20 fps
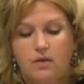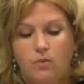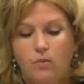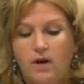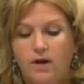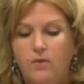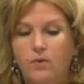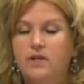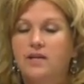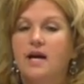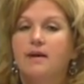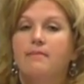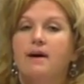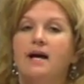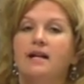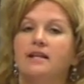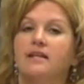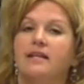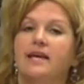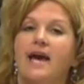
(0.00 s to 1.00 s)
What would come
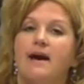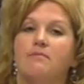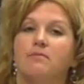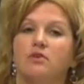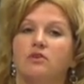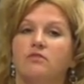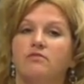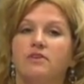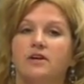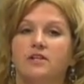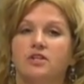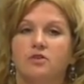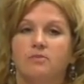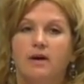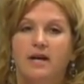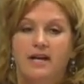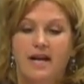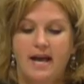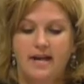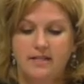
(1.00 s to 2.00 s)
out of the capital fund, you
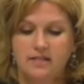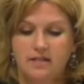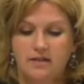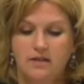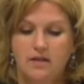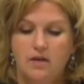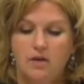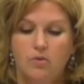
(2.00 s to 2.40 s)
might ask?